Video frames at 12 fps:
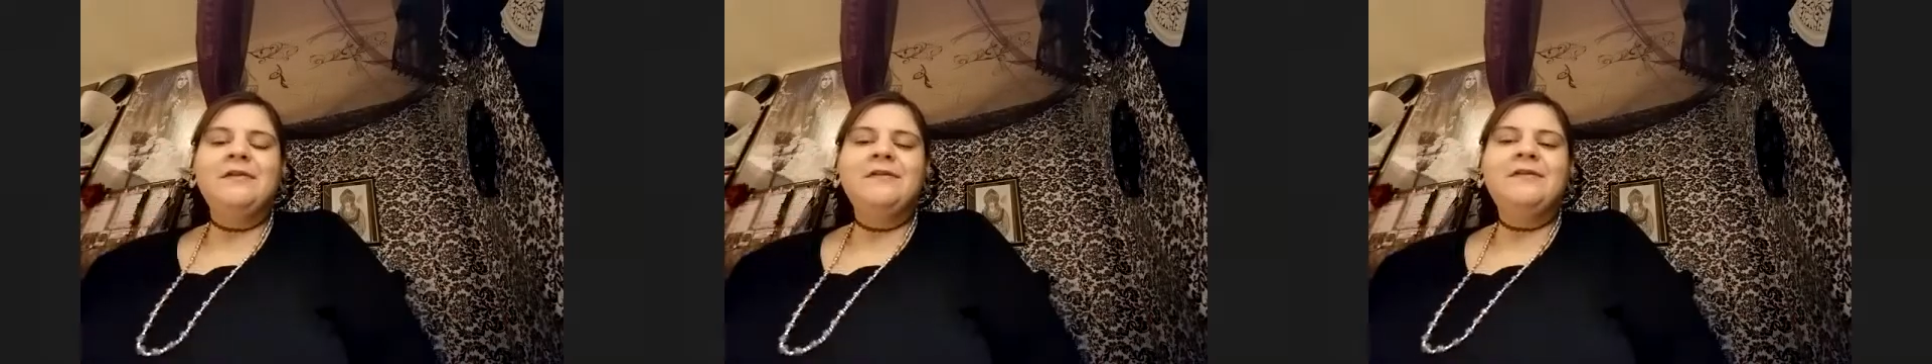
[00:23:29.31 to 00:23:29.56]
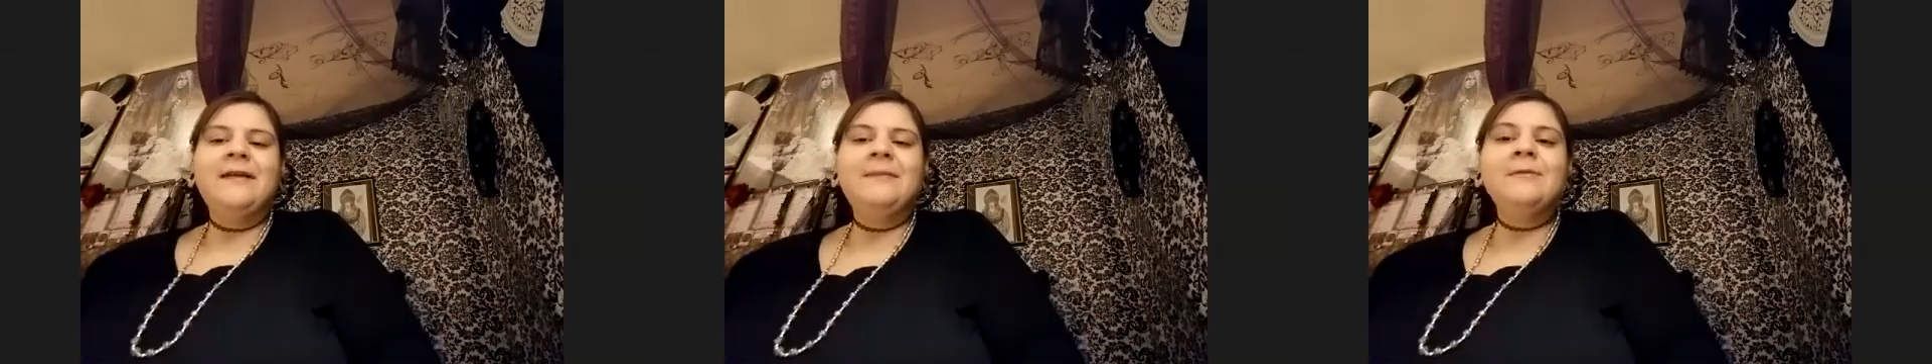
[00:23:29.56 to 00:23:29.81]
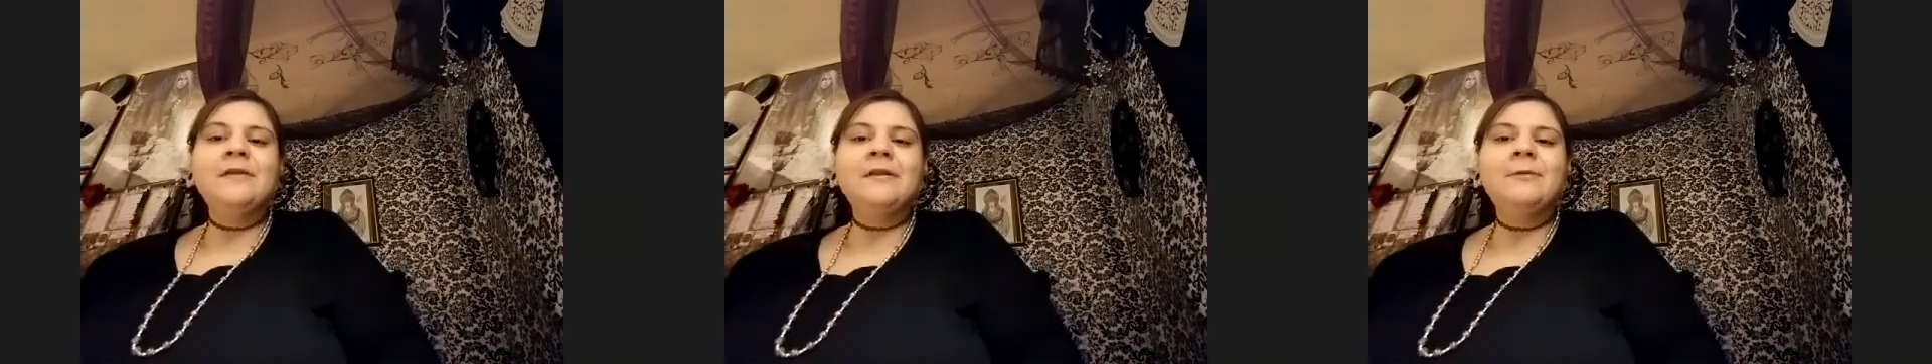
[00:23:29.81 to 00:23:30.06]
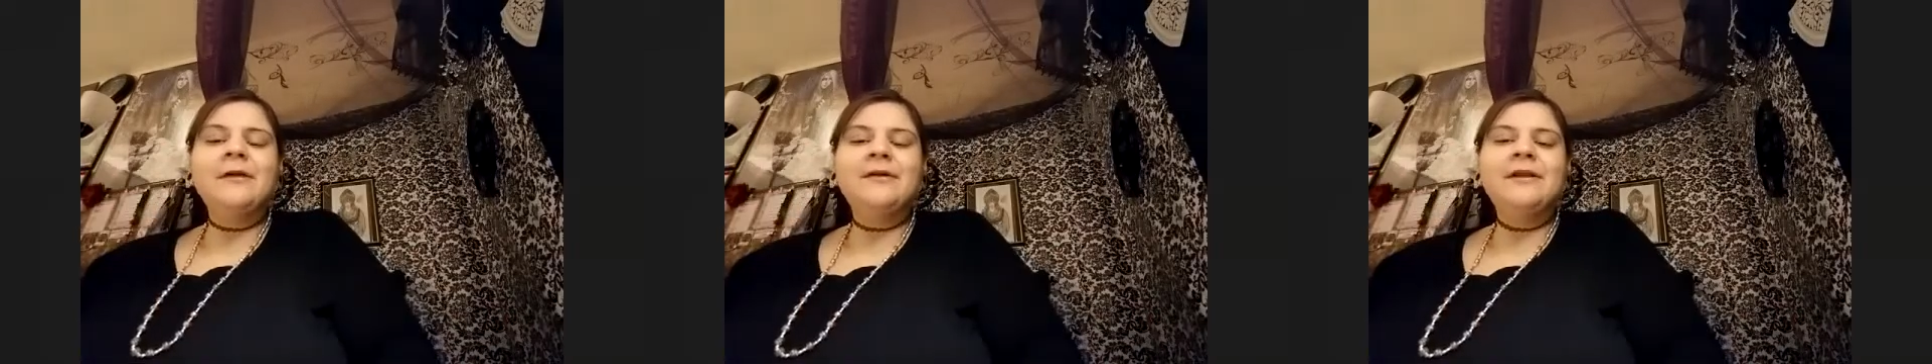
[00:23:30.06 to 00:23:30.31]
same
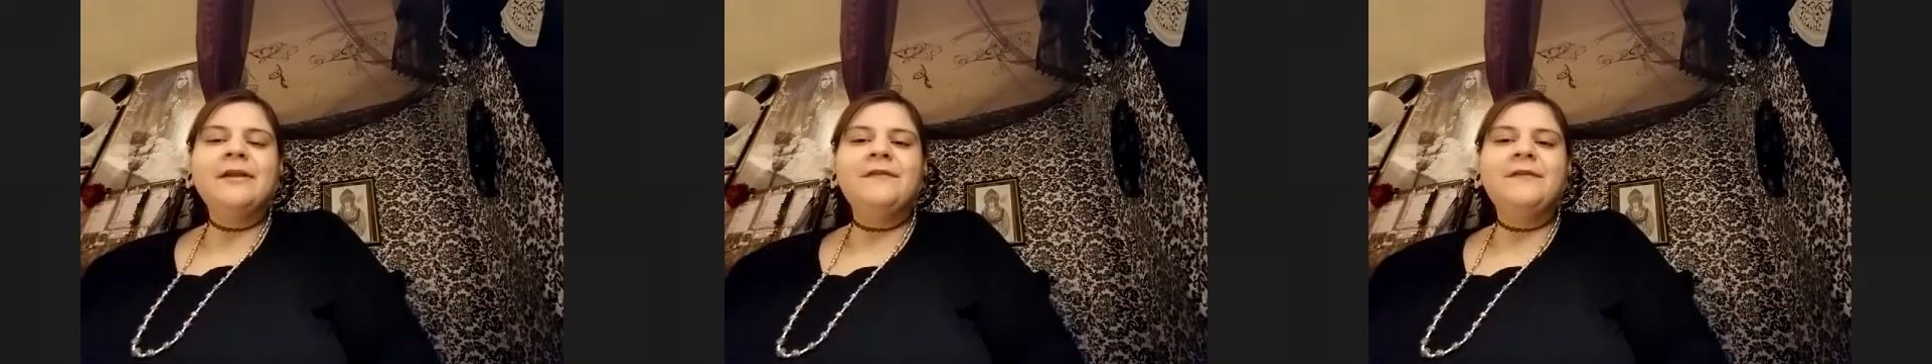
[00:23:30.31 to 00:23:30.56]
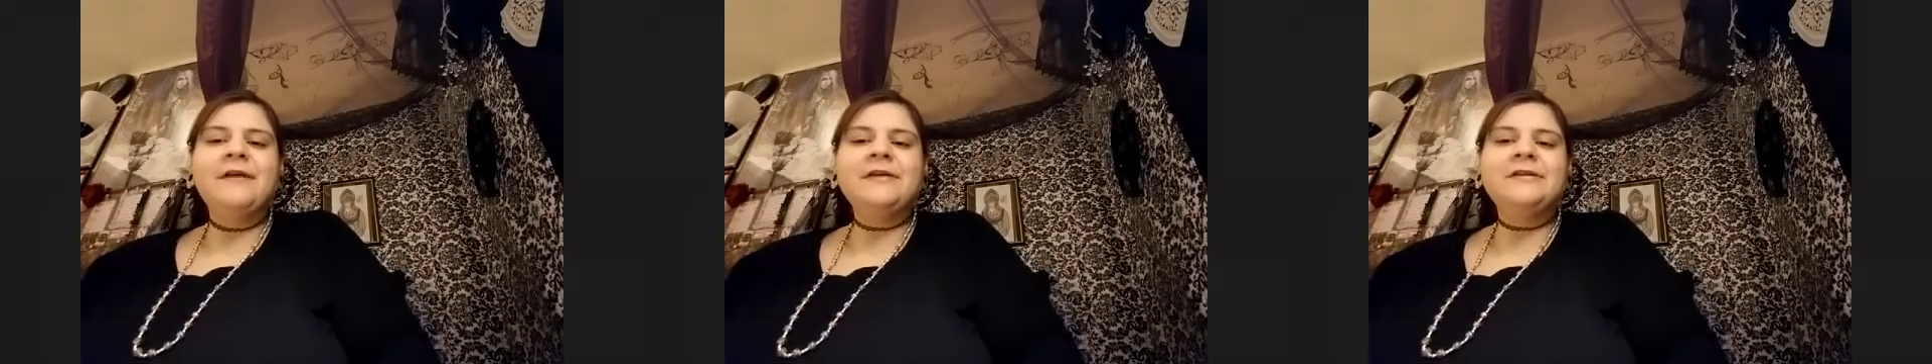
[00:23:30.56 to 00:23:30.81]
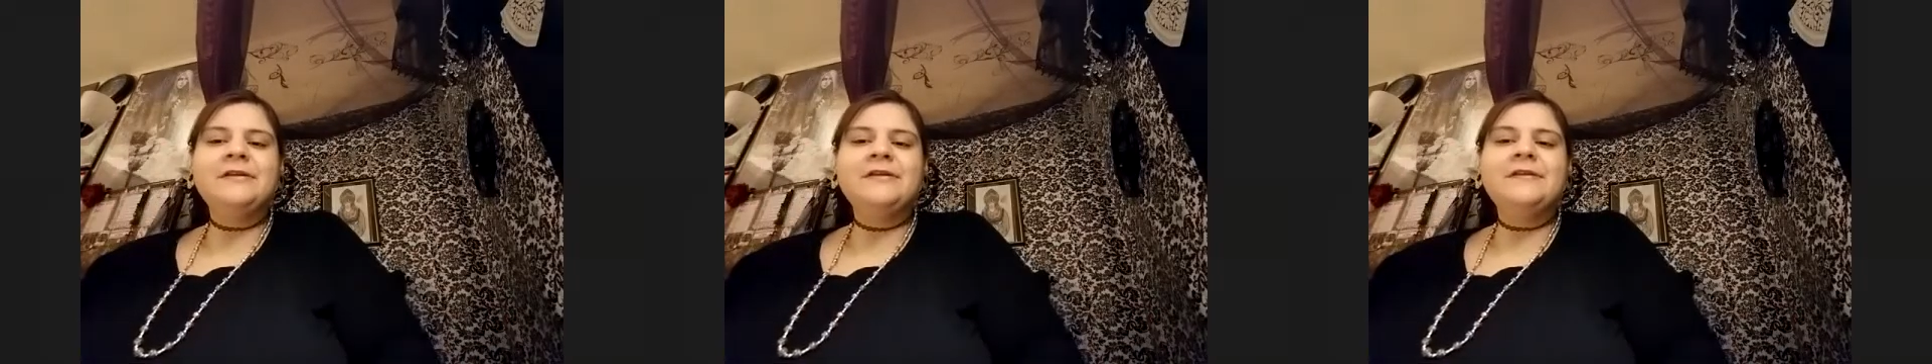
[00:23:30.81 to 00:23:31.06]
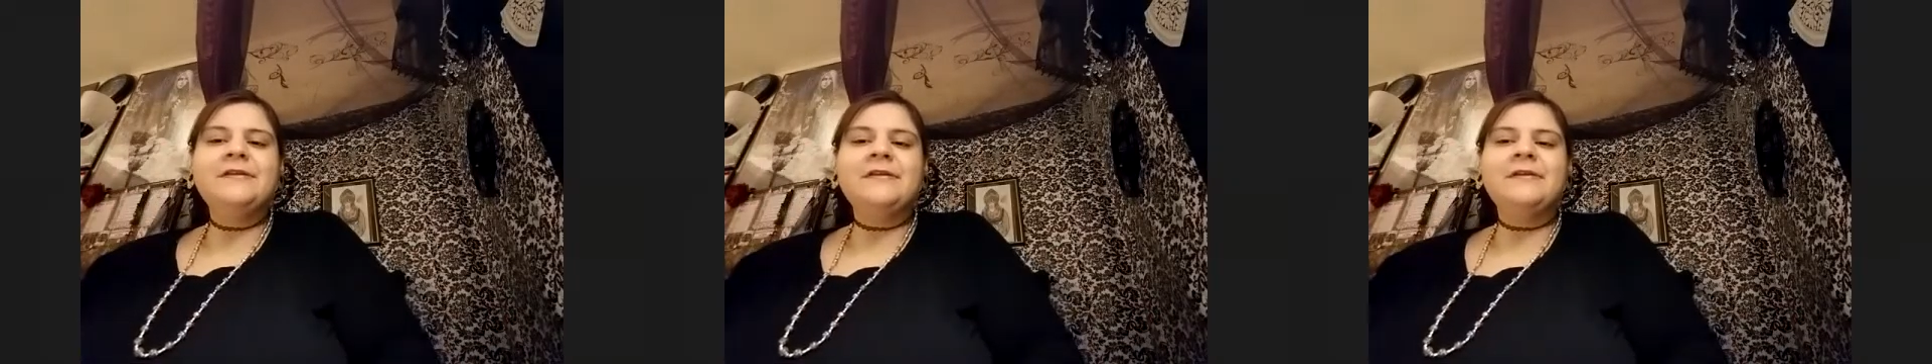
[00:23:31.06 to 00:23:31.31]
literary
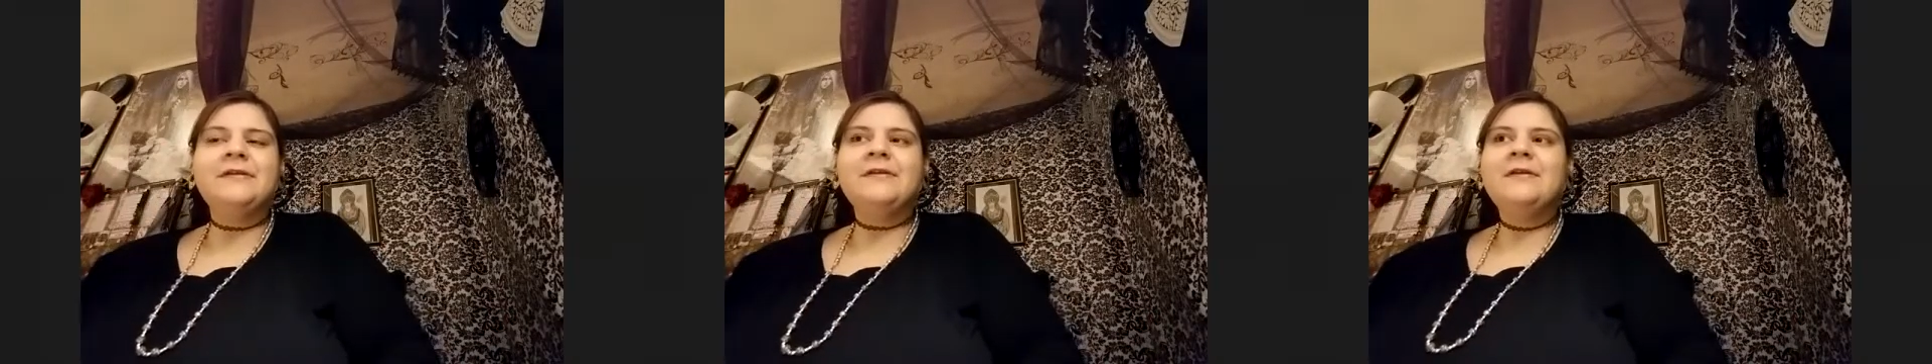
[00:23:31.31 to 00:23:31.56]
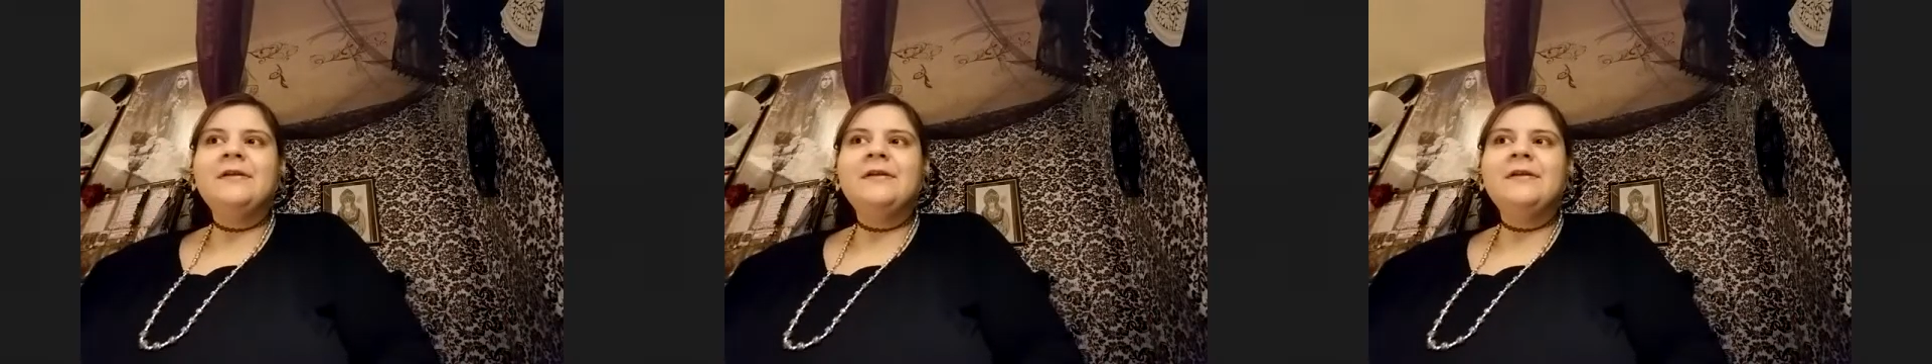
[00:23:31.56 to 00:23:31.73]
conventions, and